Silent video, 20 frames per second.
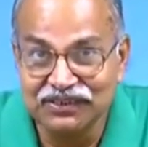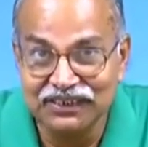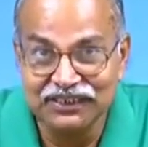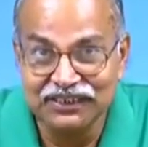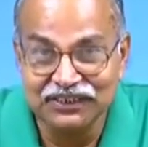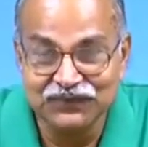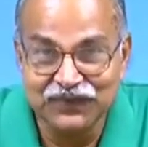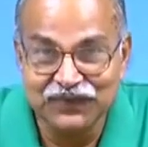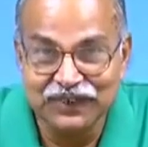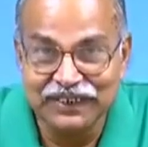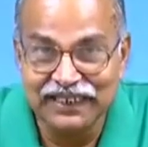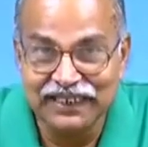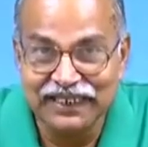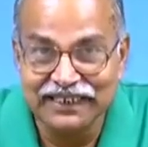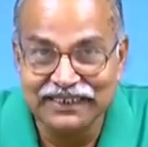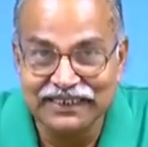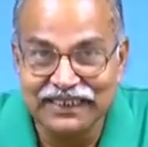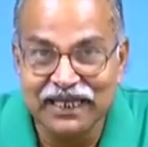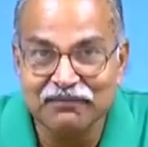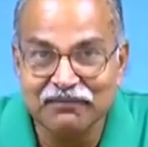is one
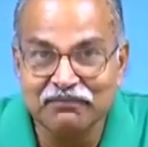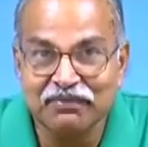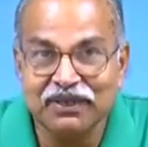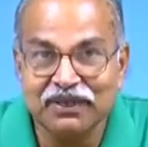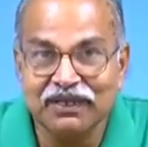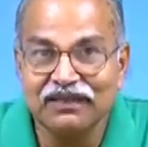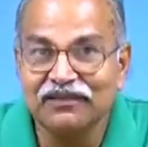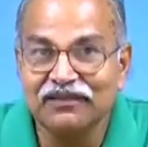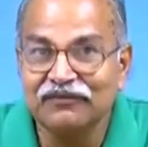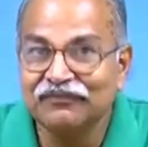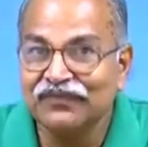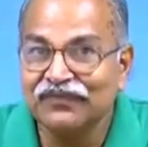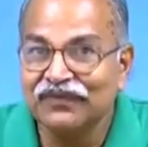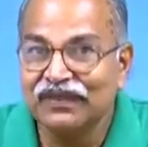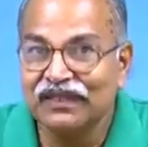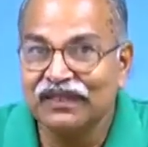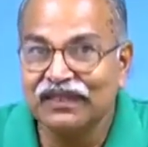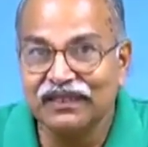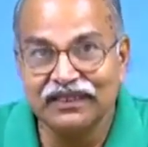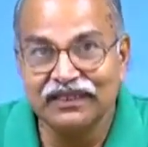example,
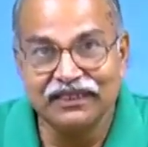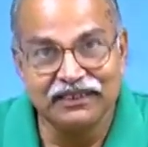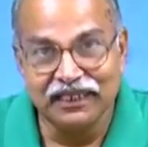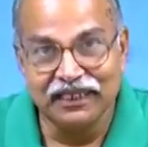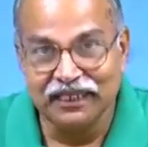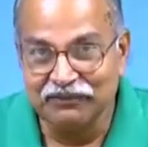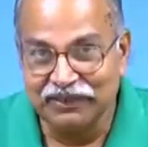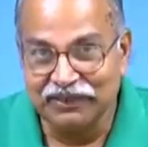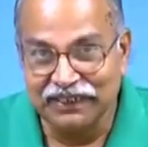and